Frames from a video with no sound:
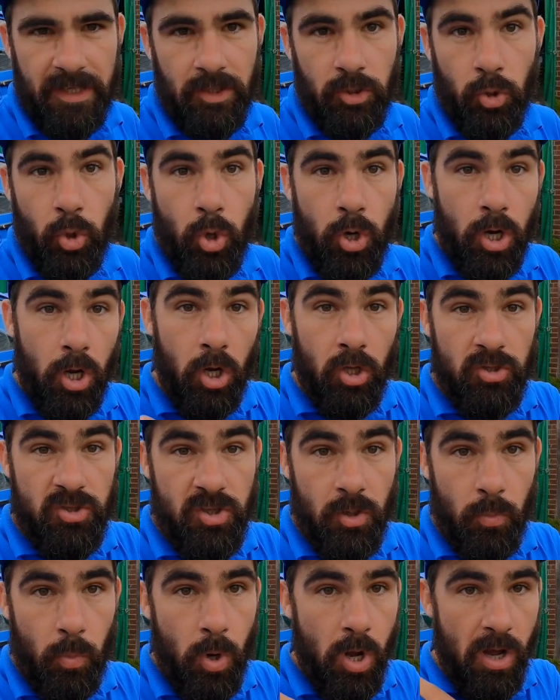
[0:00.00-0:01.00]
The door
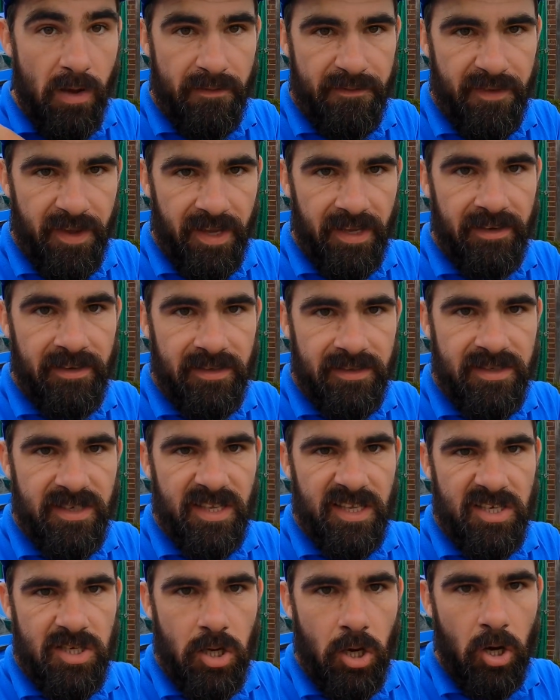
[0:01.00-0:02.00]
cards that were fitted to
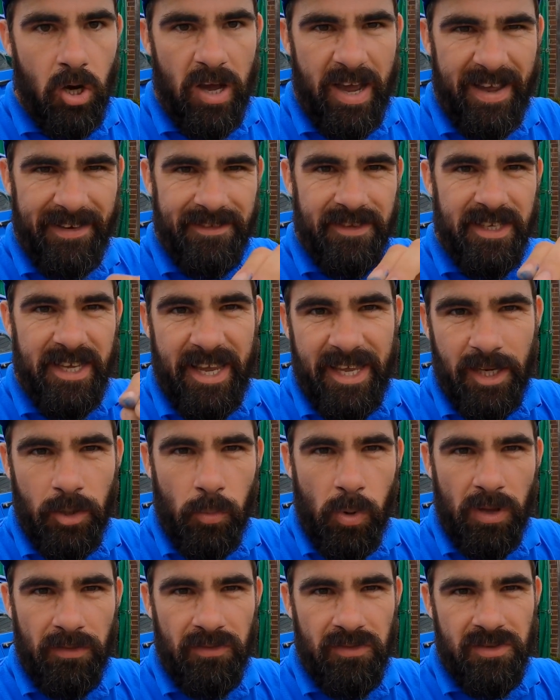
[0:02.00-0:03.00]
this car had the
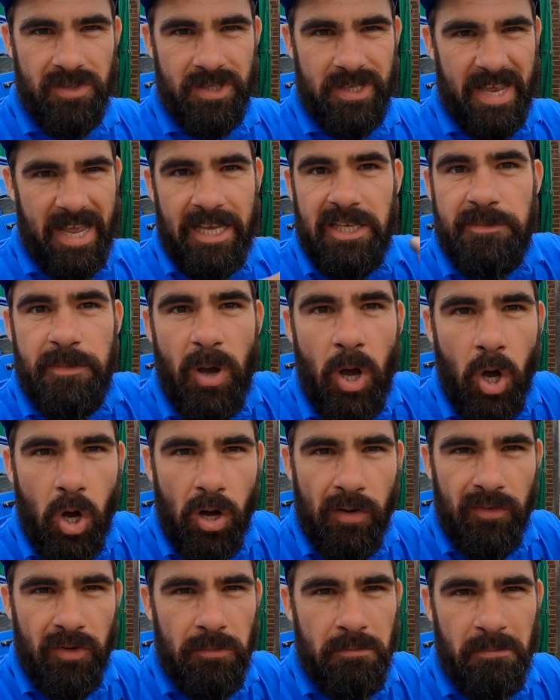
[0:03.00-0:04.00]
inner ones as
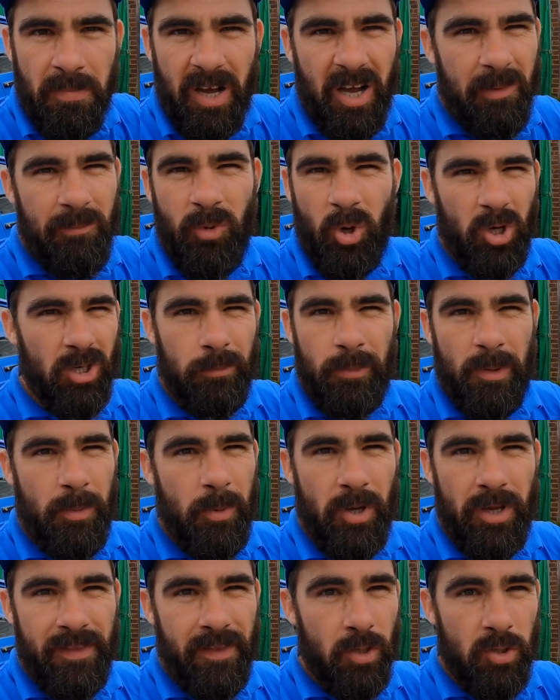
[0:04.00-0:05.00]
part of them, but I'm not going to be
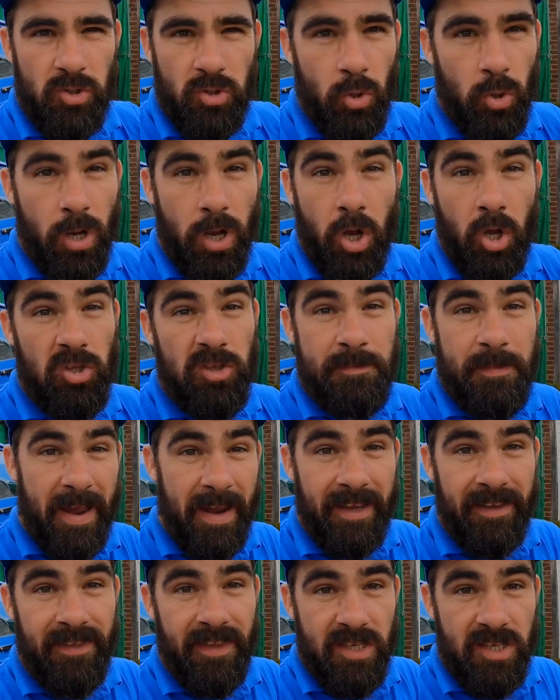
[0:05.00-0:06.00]
putting those door cards
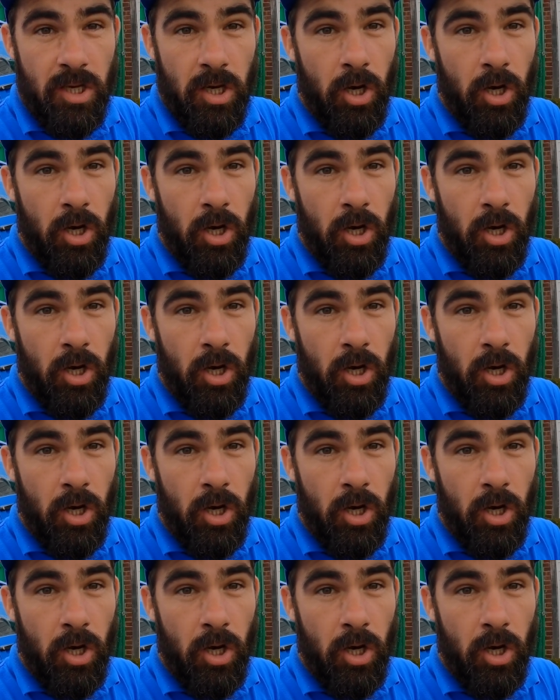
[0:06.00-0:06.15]
back in this